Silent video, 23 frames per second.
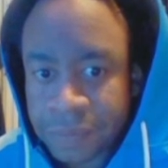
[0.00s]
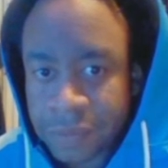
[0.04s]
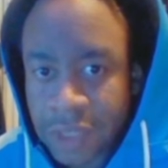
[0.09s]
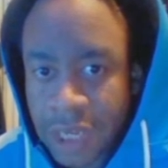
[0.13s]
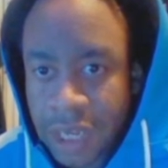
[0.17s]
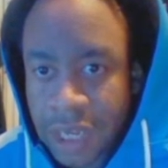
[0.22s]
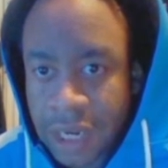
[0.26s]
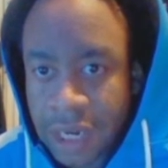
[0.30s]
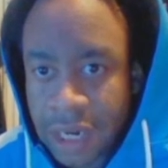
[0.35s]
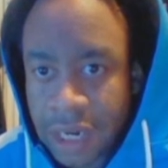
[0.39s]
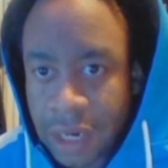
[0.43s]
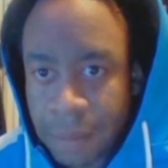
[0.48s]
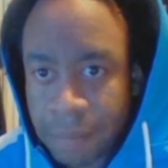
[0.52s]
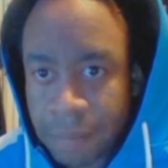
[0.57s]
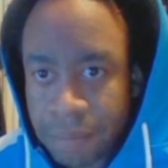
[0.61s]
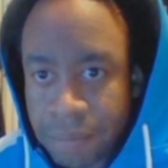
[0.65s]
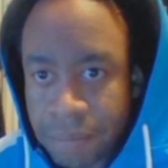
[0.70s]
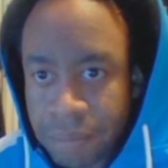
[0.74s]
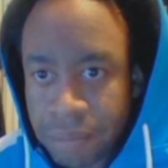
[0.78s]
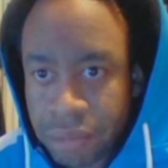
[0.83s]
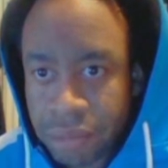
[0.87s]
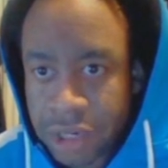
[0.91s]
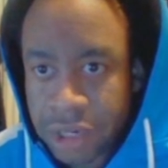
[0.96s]
And I'm
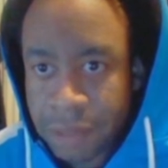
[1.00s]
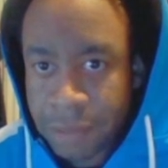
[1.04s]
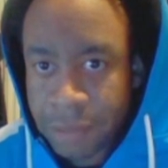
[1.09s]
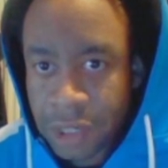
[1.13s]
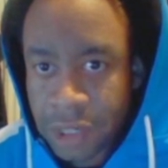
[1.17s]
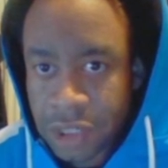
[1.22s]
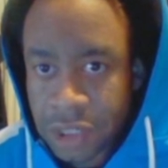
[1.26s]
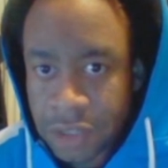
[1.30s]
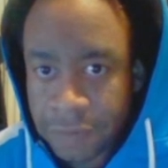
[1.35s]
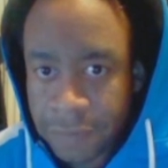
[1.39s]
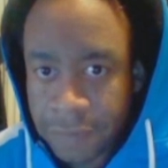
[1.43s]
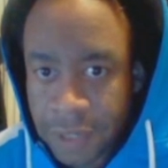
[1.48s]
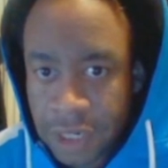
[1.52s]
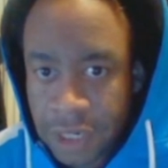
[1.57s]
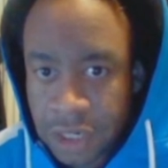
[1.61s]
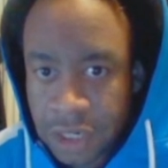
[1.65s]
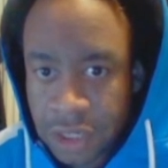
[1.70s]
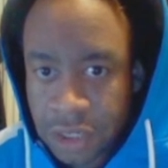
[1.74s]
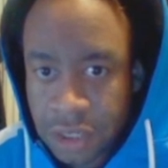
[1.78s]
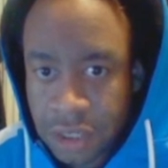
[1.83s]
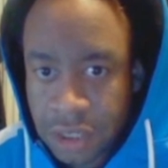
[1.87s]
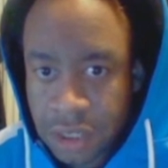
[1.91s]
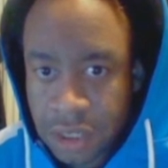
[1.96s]
pretty much
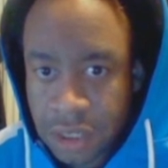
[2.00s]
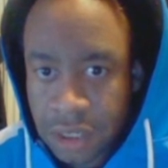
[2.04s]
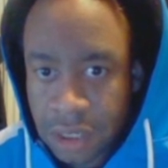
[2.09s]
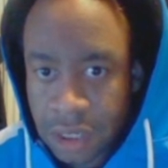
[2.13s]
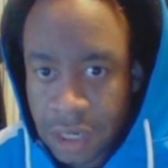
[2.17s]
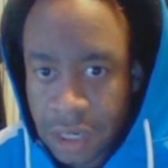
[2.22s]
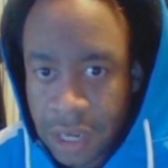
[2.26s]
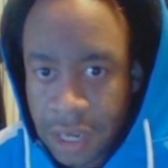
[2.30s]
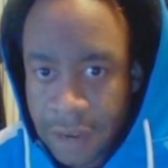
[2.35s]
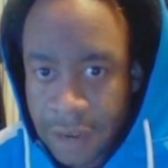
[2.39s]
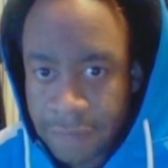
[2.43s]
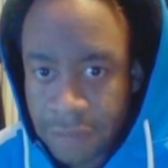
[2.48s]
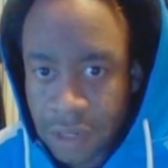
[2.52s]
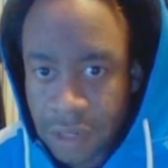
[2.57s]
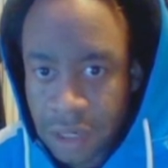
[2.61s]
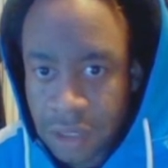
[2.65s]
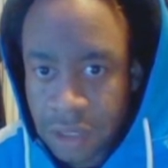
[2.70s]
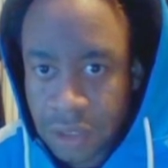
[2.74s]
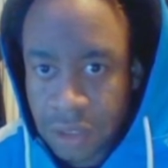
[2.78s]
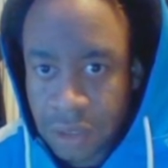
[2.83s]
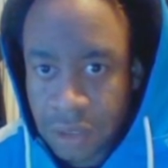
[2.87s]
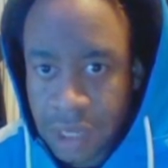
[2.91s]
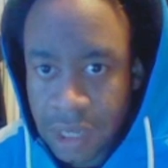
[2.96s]
finished after I
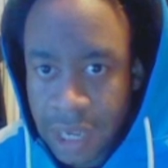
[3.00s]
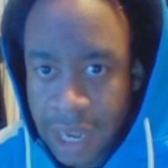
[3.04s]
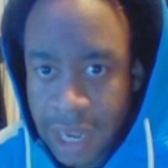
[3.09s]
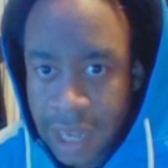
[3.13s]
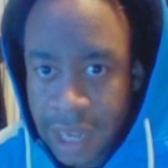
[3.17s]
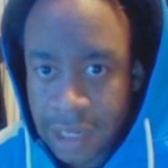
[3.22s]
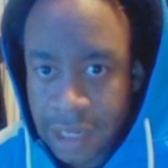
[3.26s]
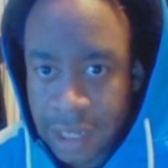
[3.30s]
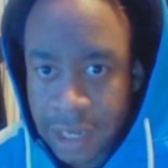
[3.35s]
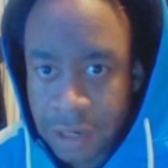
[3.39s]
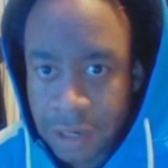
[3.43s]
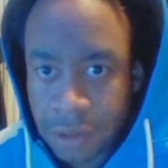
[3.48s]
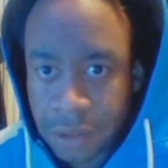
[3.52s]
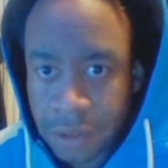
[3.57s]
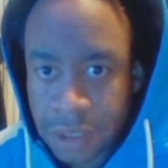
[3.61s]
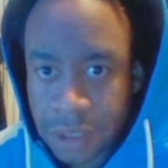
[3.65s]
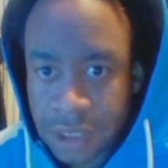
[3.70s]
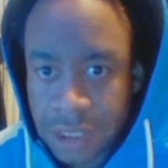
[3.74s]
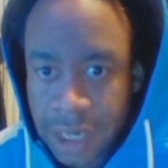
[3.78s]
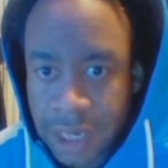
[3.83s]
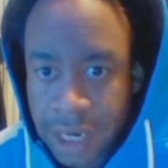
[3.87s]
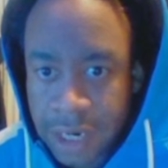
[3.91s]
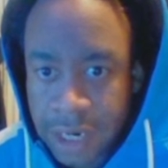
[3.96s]
did the highlight on
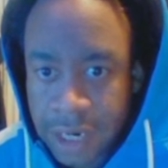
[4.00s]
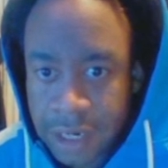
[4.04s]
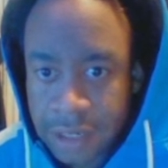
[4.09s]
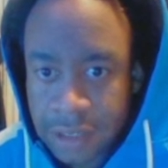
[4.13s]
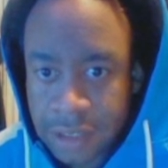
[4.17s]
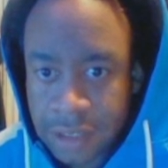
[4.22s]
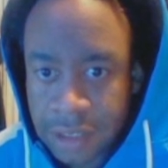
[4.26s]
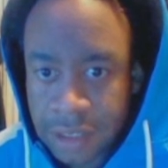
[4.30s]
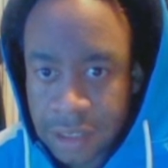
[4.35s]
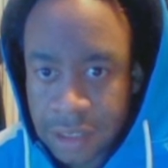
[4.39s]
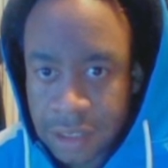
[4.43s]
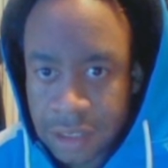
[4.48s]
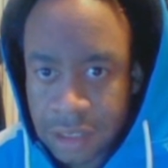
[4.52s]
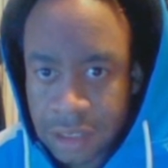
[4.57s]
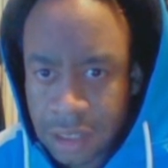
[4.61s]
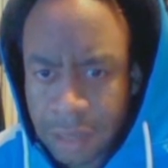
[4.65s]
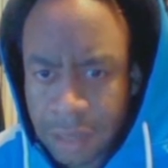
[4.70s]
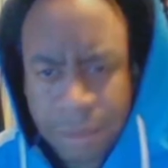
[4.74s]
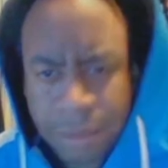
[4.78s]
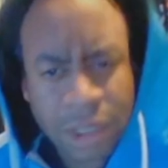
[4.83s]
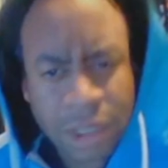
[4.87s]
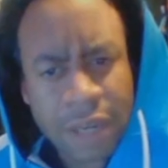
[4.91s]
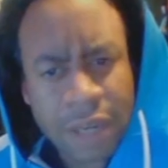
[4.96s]
his hair. I
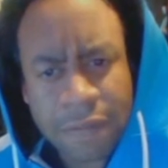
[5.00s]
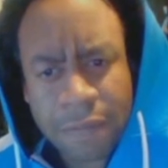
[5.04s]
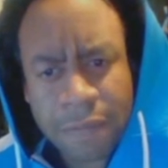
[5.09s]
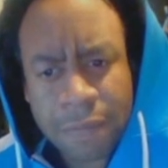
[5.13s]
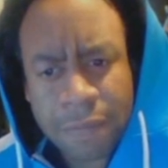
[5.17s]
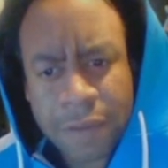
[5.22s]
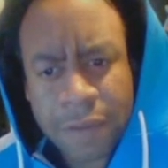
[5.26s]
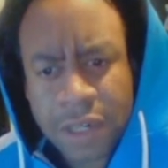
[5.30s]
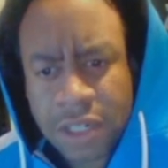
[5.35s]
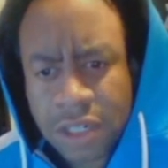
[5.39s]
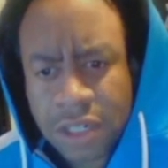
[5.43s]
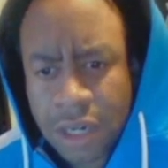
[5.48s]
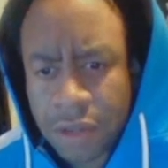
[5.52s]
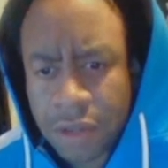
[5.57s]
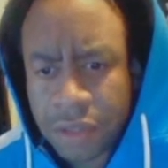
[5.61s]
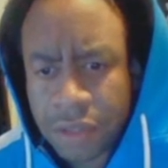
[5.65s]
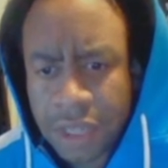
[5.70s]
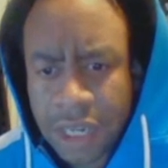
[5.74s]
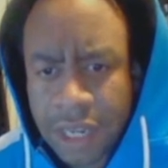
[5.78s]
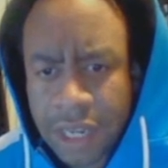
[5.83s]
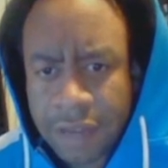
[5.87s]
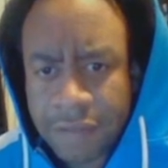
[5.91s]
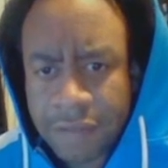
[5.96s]
believe I'm finished. I don't
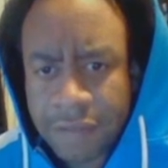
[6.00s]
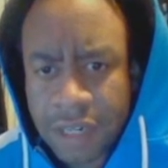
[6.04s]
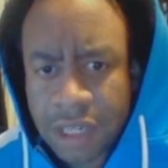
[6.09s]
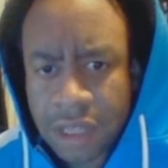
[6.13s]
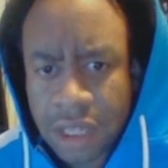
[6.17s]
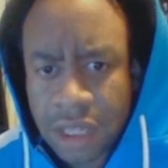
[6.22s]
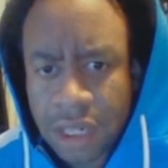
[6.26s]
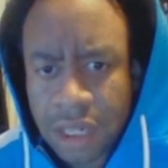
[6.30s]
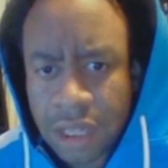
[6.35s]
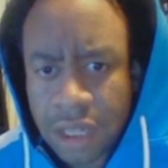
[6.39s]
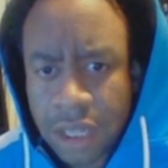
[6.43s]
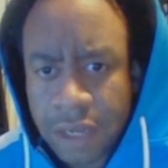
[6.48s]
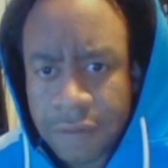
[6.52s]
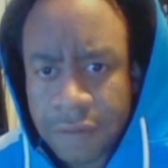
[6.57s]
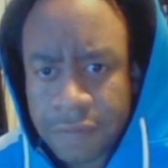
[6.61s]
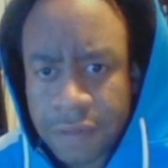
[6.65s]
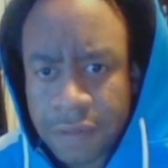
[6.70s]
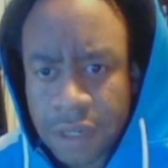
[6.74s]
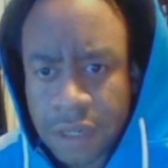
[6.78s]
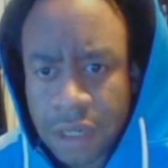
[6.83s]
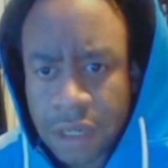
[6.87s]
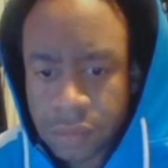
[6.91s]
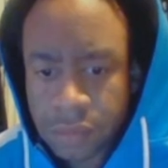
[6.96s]
think I have anything left.
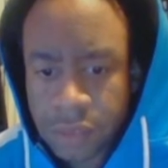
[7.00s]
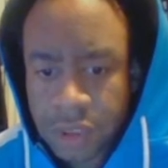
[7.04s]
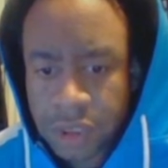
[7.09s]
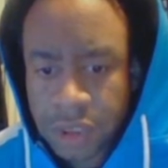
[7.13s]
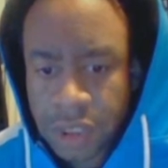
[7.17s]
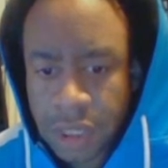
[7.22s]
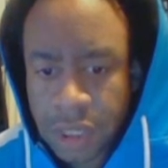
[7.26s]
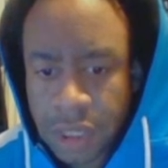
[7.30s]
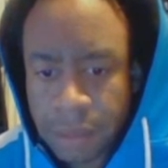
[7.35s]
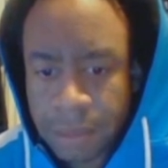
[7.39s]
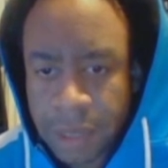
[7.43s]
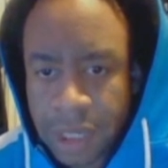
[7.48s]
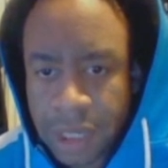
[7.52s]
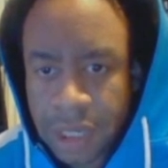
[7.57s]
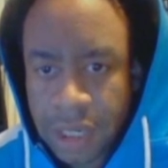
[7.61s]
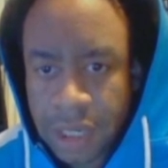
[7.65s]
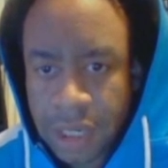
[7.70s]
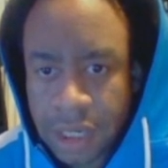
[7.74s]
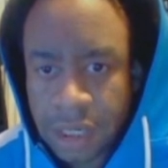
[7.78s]
Skip ahead